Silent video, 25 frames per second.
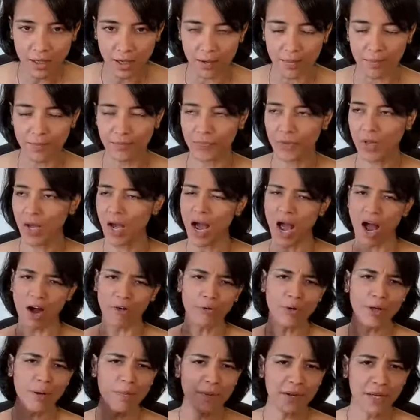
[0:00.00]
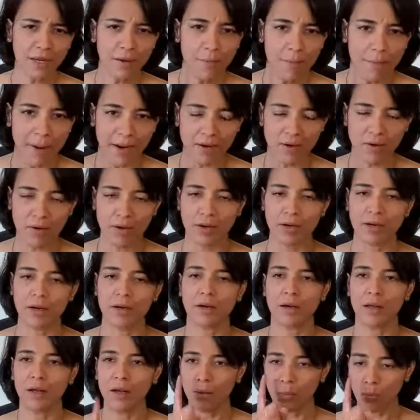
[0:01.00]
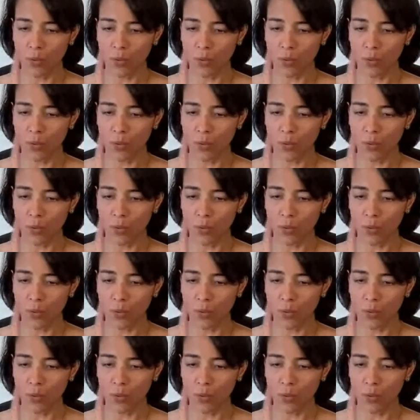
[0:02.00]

game? How would I become better at it?